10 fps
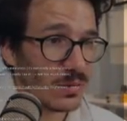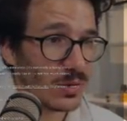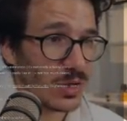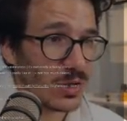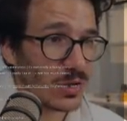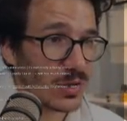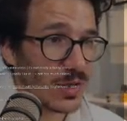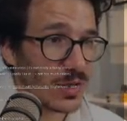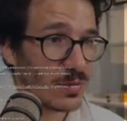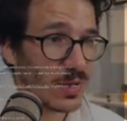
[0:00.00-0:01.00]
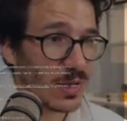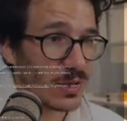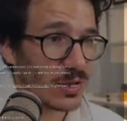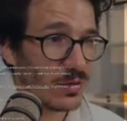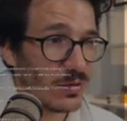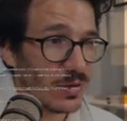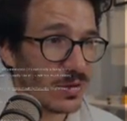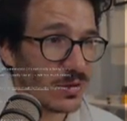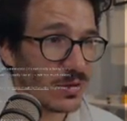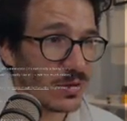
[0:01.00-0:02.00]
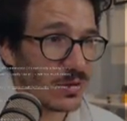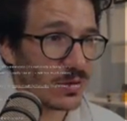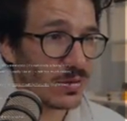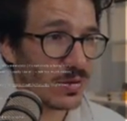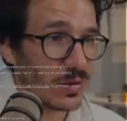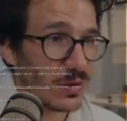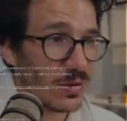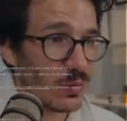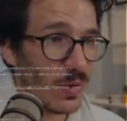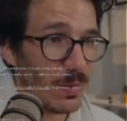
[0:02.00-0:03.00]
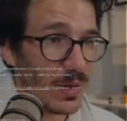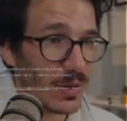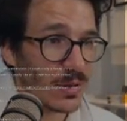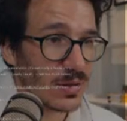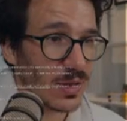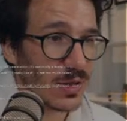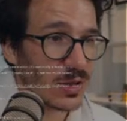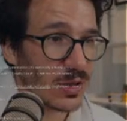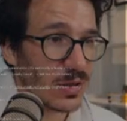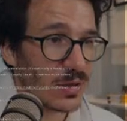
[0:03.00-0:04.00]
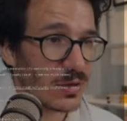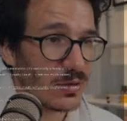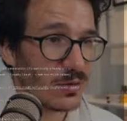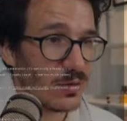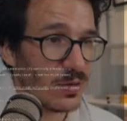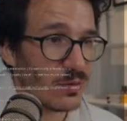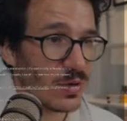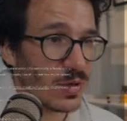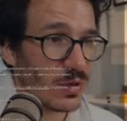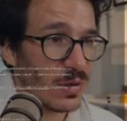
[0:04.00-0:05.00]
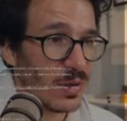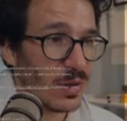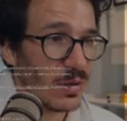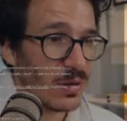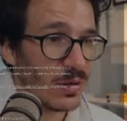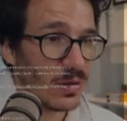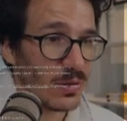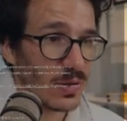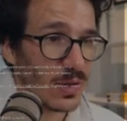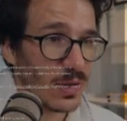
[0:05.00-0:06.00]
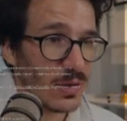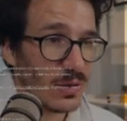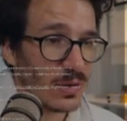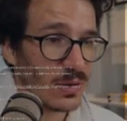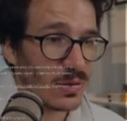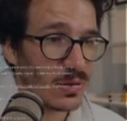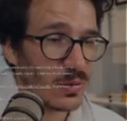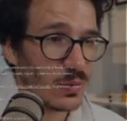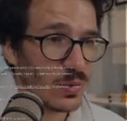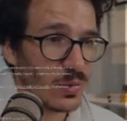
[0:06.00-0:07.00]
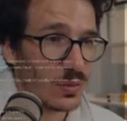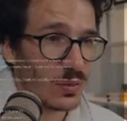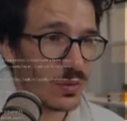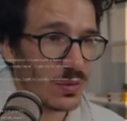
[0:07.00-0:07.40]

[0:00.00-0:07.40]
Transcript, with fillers: Changes Gatsby cache clearing. Do not clear Webpack cache unless you run. Okay. Woo!